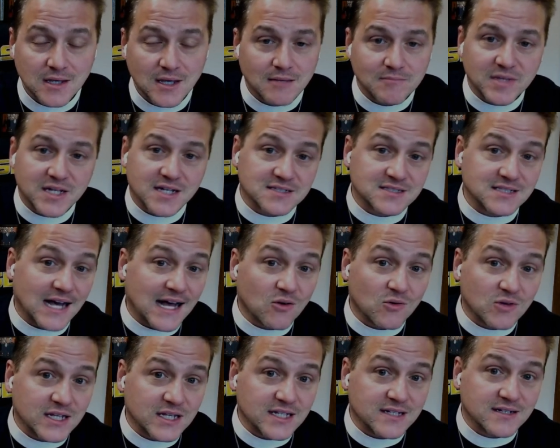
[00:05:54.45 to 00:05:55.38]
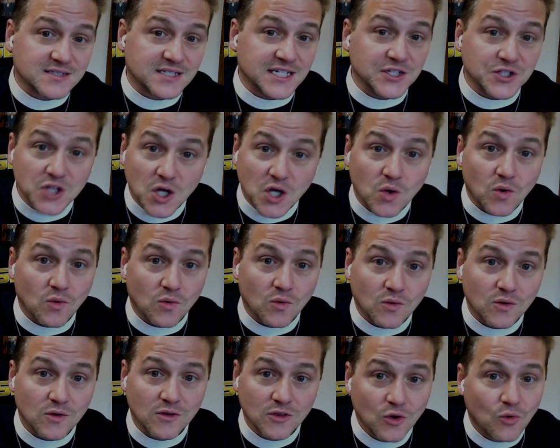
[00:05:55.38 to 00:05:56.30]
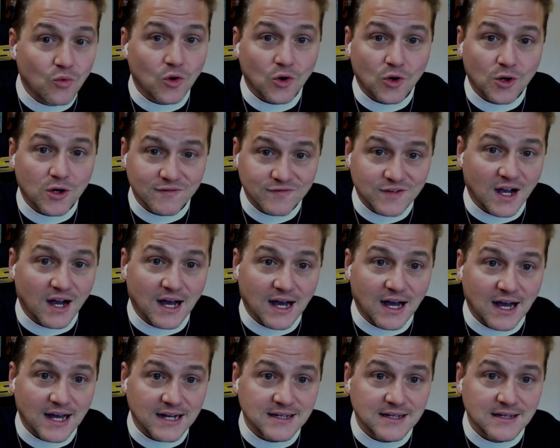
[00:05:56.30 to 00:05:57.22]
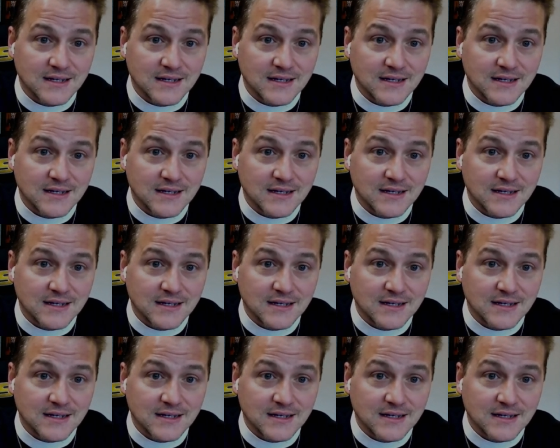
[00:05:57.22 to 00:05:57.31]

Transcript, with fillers: Because not only does he know the word of God